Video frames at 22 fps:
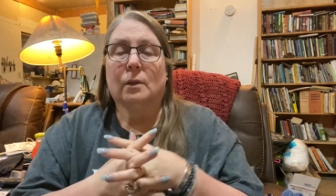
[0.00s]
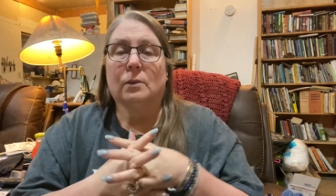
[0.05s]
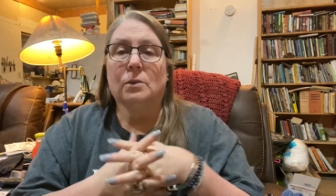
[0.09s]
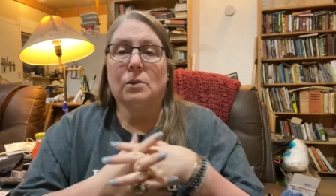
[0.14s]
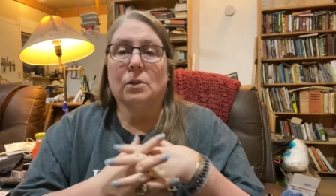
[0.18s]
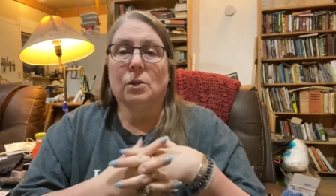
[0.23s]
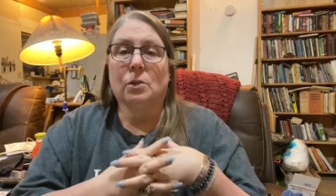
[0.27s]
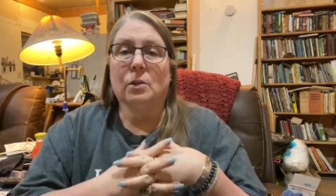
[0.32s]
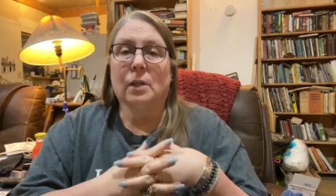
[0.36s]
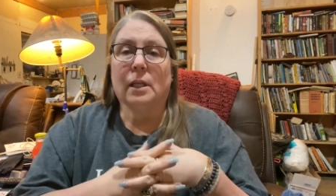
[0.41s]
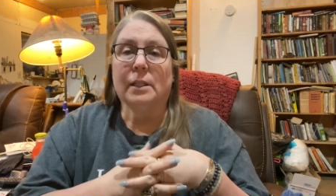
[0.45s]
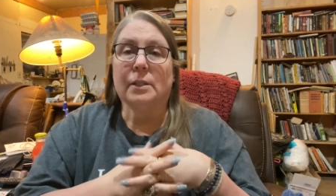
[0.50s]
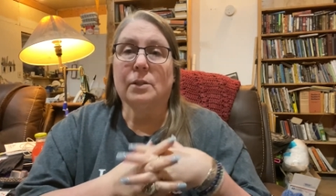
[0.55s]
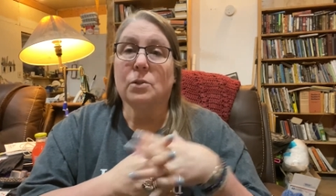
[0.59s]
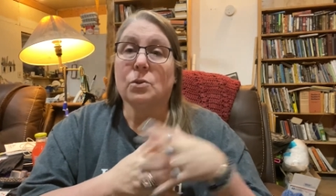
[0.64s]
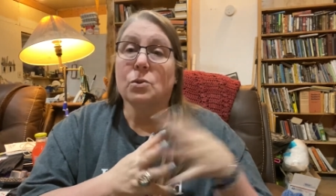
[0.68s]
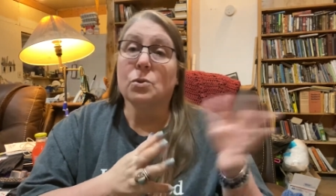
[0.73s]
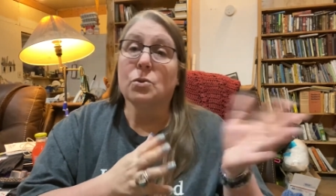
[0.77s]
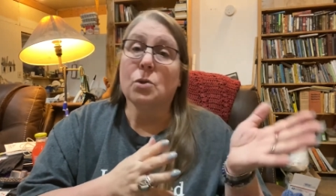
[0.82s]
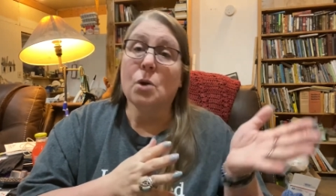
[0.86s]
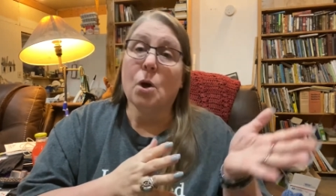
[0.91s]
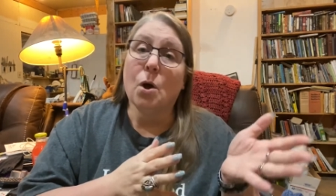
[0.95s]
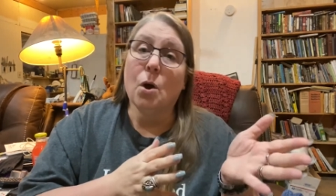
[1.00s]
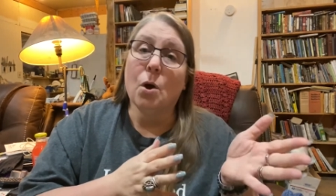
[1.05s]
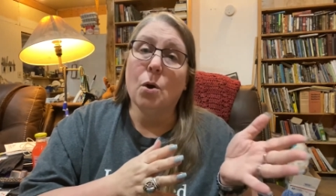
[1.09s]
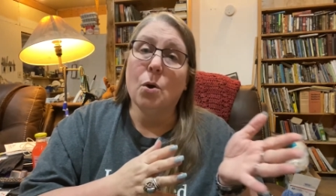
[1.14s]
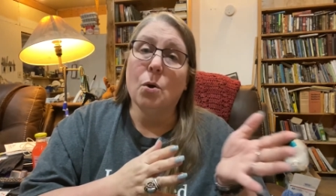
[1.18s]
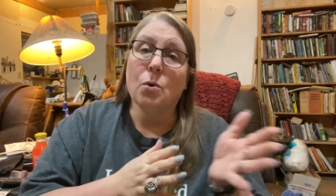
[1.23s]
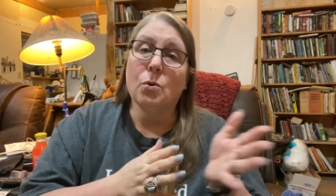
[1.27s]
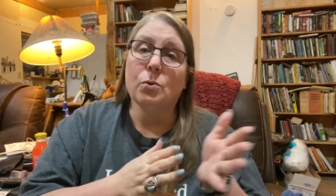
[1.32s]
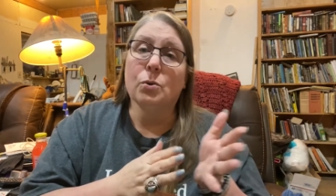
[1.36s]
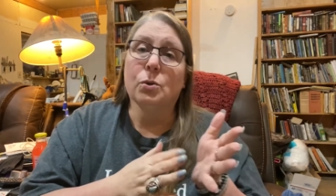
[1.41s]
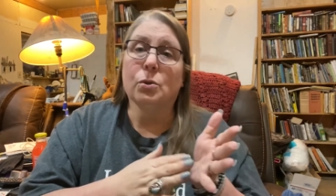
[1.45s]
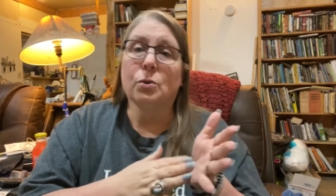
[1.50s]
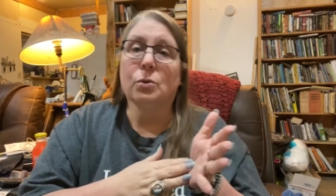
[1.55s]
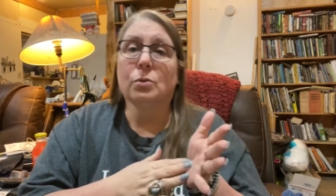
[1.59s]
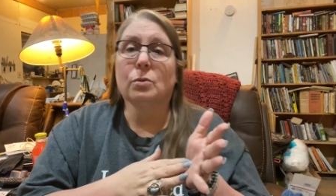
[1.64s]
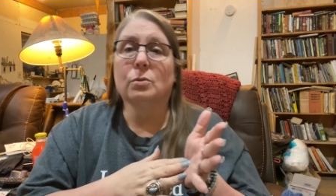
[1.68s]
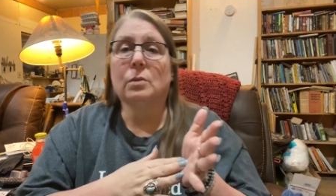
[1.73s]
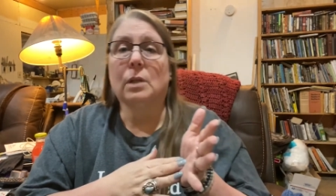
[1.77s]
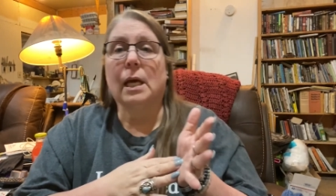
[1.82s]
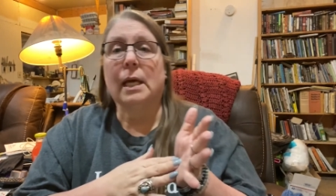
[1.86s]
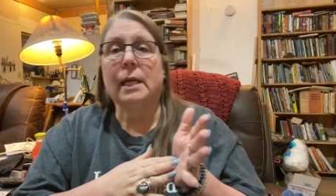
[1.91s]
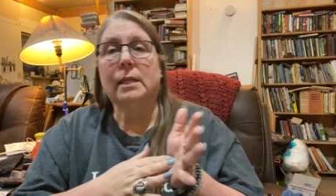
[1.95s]
Do you like to sew? Do you
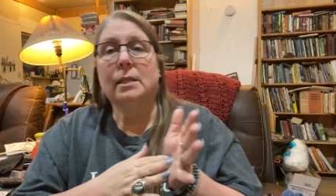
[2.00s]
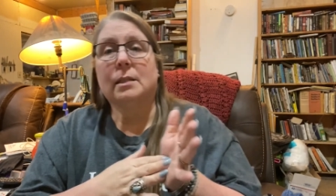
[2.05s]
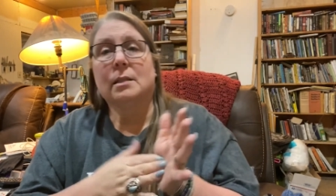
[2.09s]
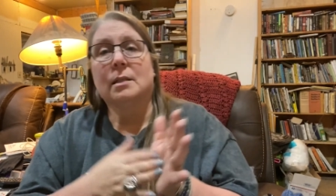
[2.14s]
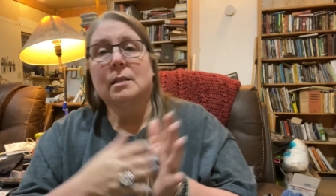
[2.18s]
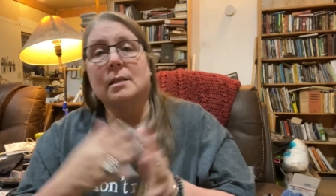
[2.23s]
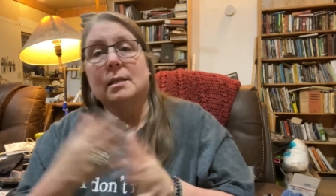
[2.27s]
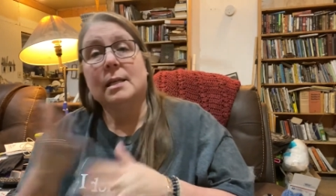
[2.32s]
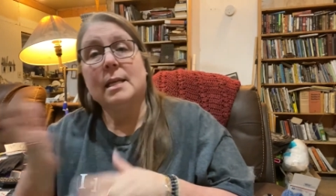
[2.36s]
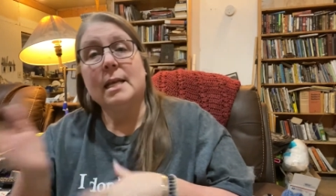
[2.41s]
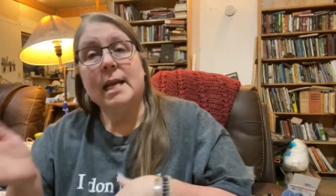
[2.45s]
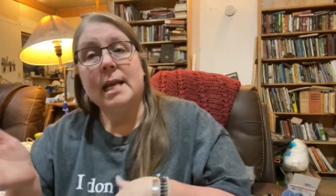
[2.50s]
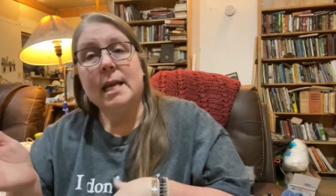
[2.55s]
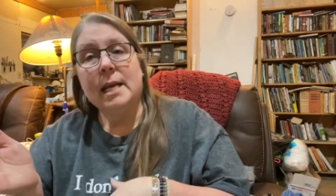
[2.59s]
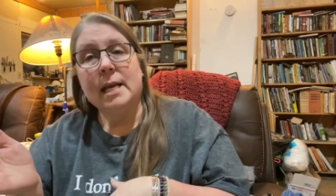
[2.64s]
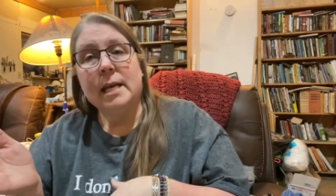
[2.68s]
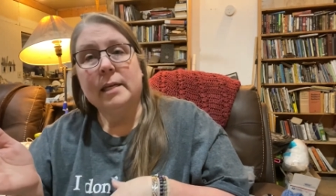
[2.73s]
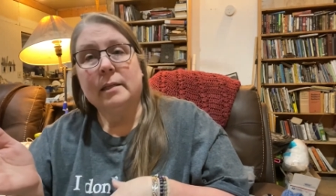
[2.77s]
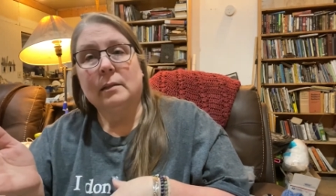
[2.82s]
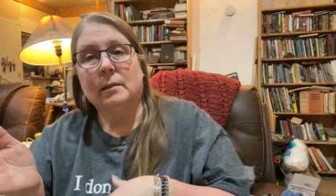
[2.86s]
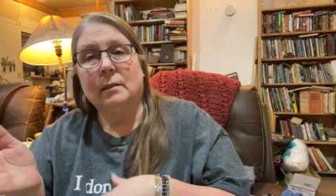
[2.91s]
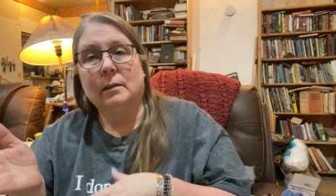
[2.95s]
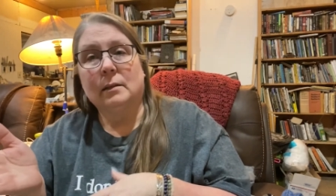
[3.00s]
like to knit?